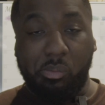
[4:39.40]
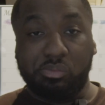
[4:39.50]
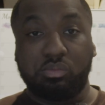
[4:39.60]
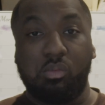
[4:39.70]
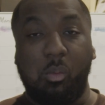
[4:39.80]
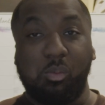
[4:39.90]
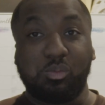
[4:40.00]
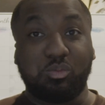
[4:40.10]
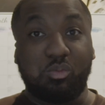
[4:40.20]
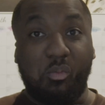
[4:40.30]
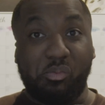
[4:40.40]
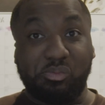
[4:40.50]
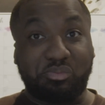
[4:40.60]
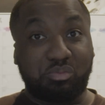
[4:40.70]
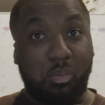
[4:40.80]

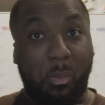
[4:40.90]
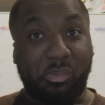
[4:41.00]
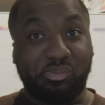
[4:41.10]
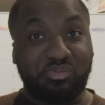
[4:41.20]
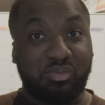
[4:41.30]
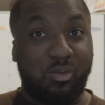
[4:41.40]
[no speech]